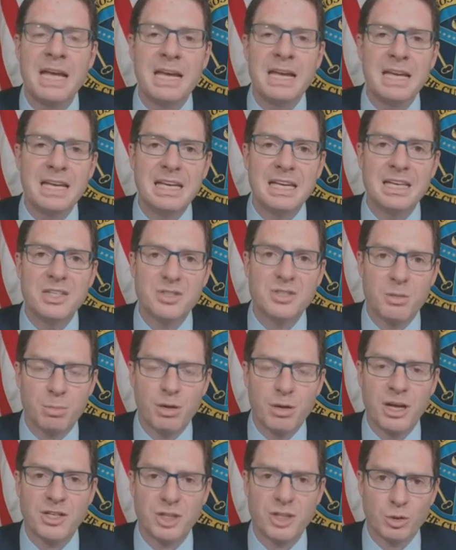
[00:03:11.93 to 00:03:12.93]
is the
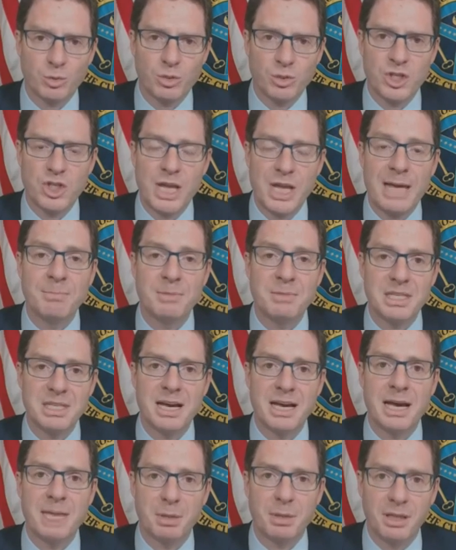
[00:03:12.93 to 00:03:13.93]
Project REACH
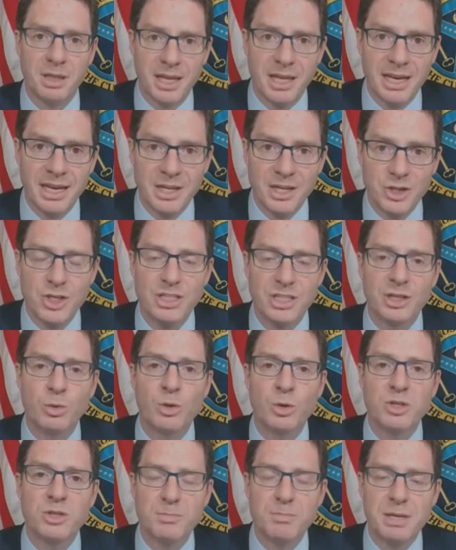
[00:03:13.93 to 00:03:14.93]
MDI pledge, in
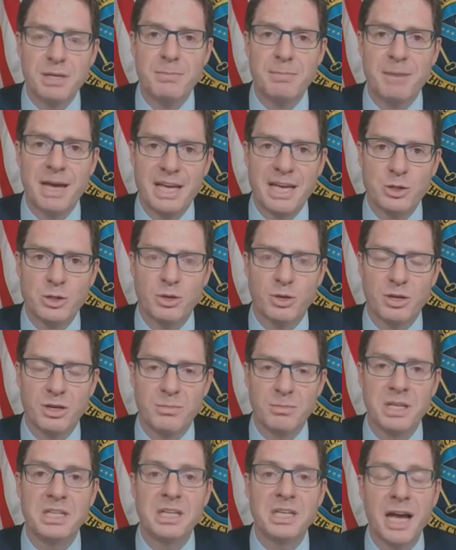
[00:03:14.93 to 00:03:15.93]
which big banks will
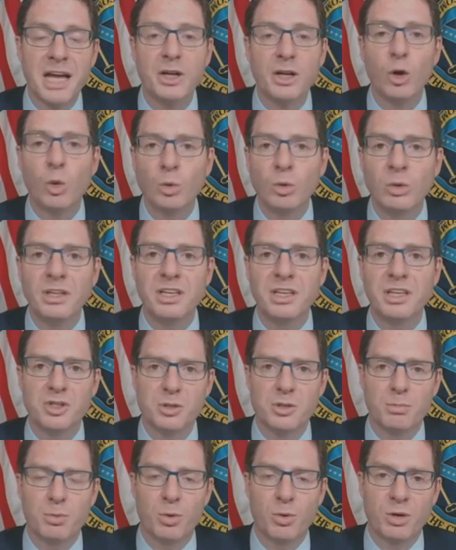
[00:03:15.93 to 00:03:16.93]
commit not only to
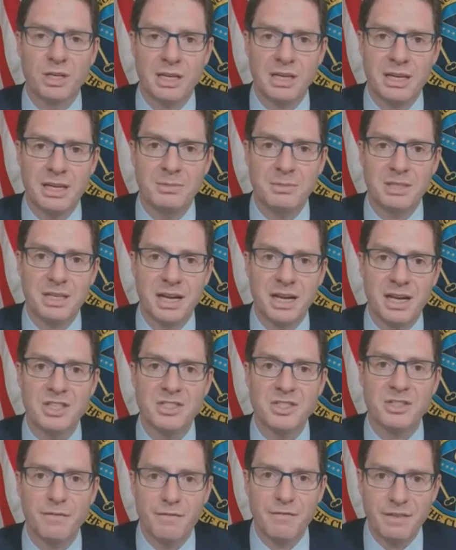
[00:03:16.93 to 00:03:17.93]
supporting
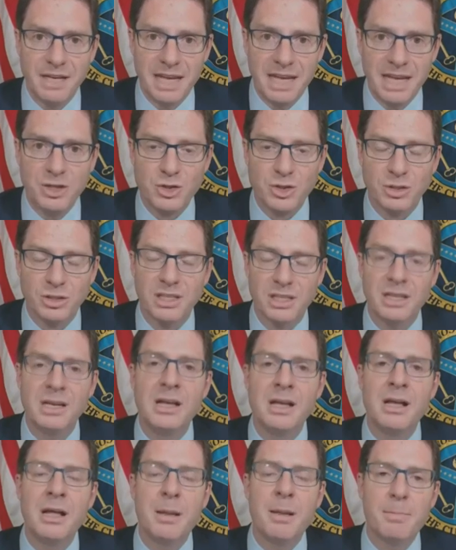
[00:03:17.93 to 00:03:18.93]
MDIs financially,
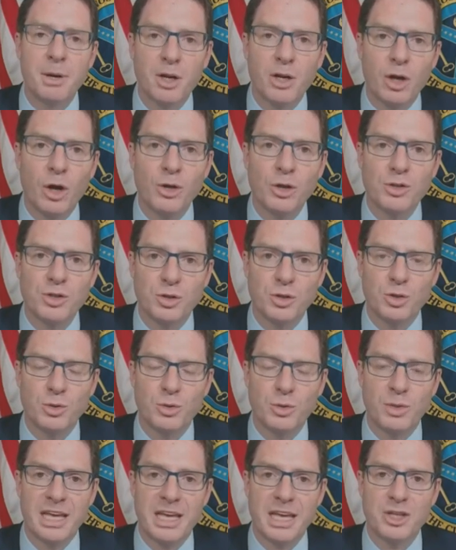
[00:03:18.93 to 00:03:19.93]
but also
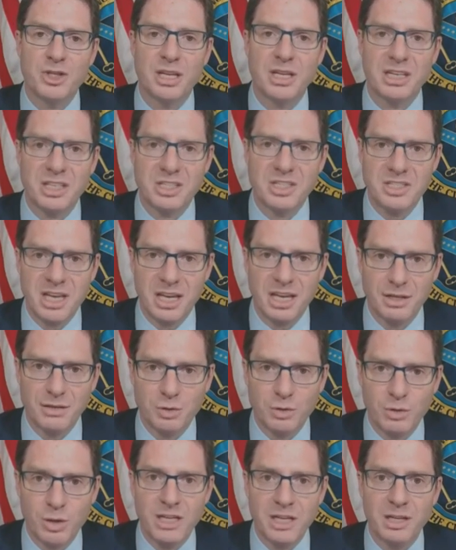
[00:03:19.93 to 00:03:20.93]
to engaging in executive
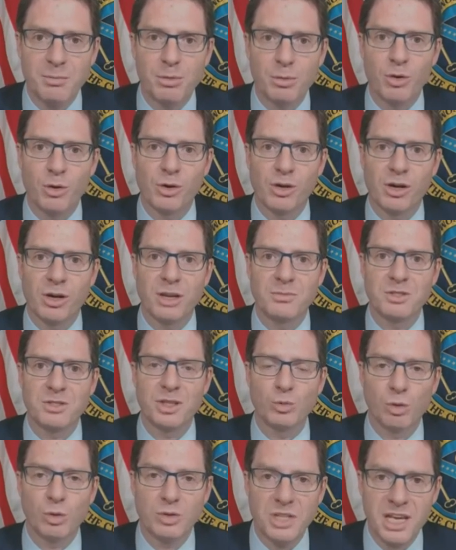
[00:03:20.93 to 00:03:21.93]
training programs,
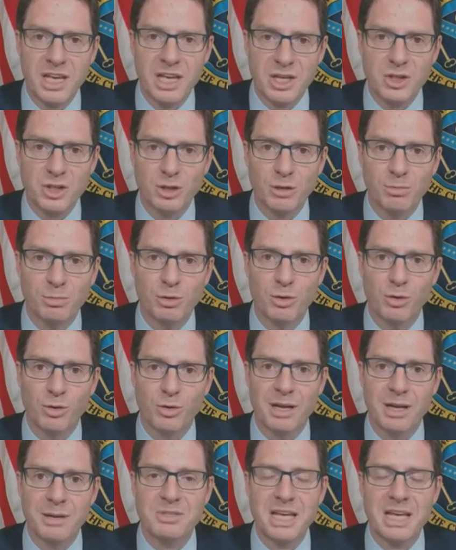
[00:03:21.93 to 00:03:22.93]
in rotational
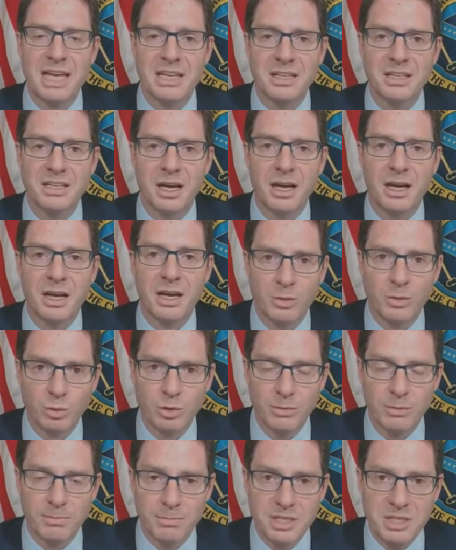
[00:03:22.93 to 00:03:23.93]
programs, and
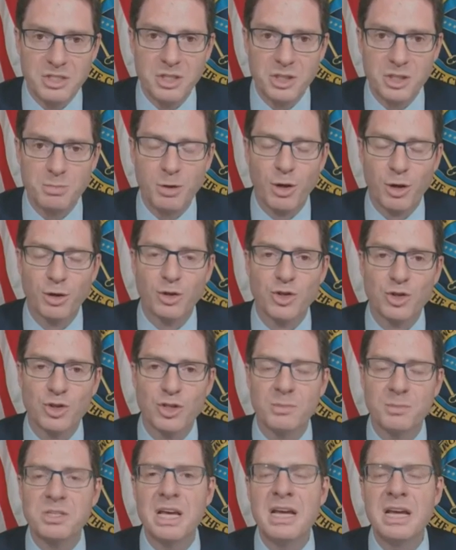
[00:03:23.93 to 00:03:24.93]
real business
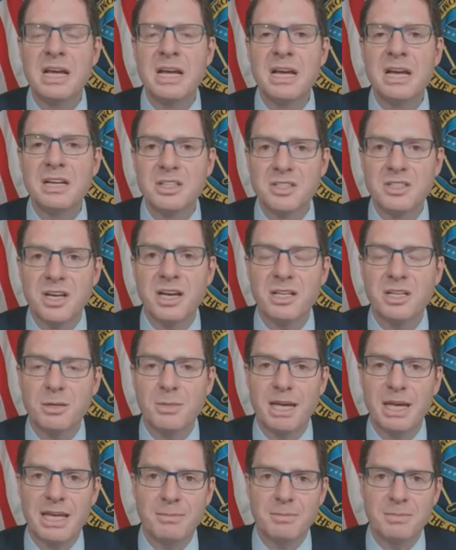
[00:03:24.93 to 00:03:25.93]
partnerships designed to
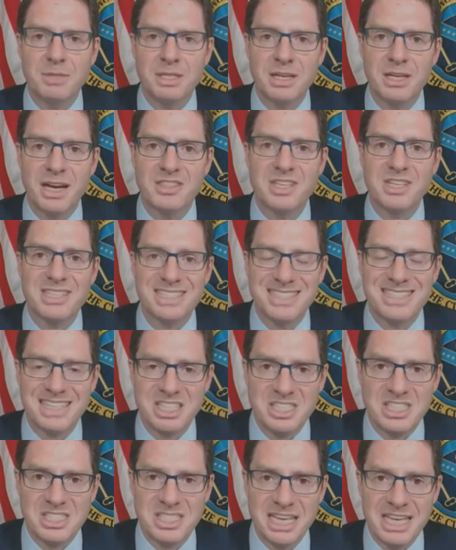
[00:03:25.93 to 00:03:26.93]
make MDIs
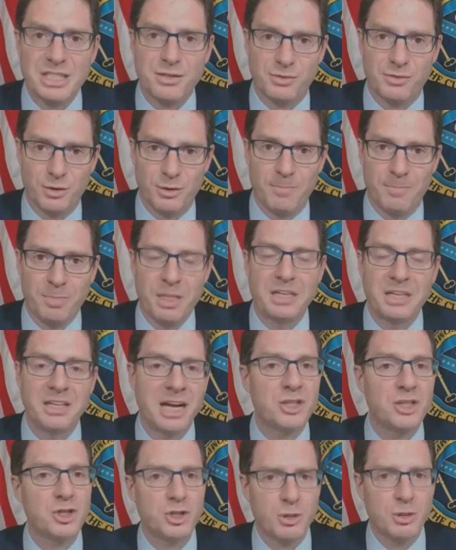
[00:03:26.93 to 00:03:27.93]
successful,
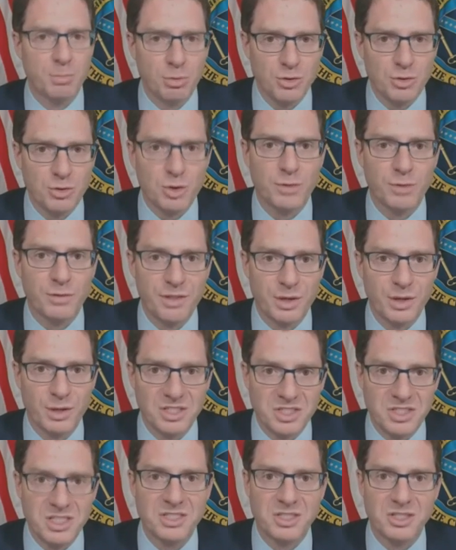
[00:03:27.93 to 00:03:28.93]
not just to preserve their
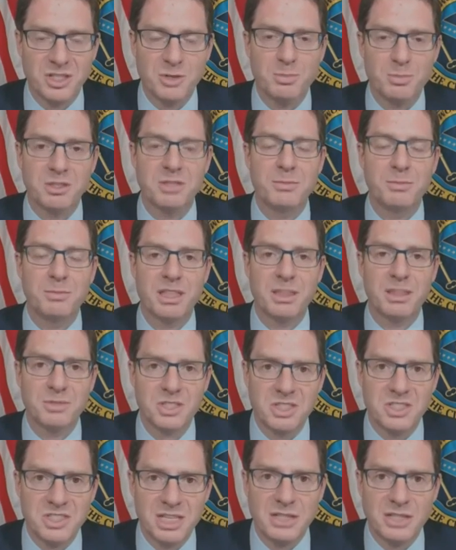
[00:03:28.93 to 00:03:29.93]
existence, but to make them
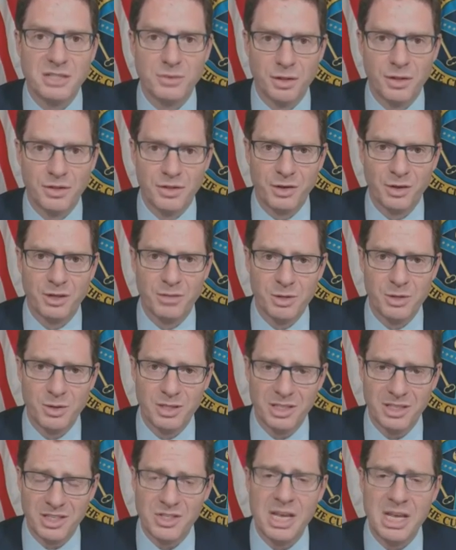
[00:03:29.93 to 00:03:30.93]
successful in their
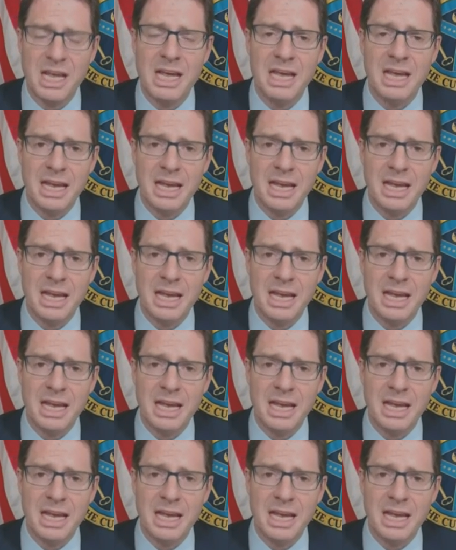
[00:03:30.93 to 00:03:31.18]
communities.